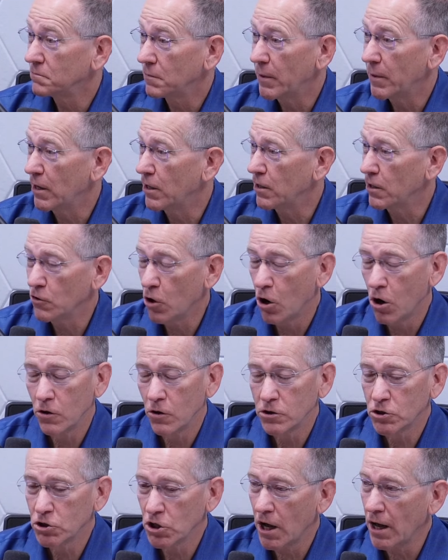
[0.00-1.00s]
I mean, it,
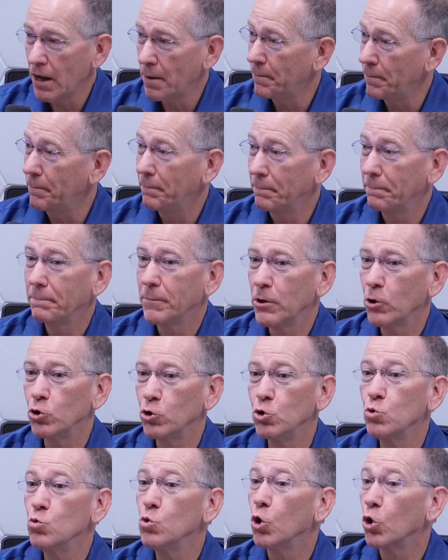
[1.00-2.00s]
on the job, you,
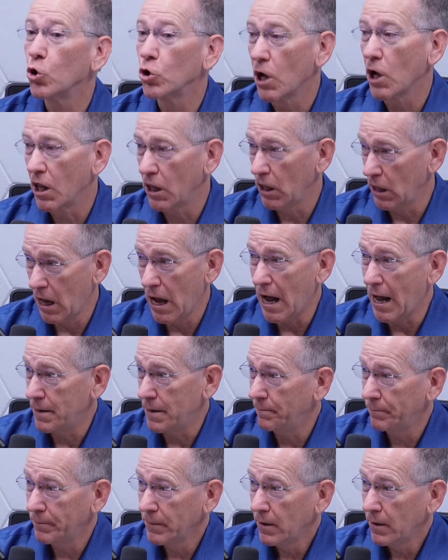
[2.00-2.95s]
you learn a lot.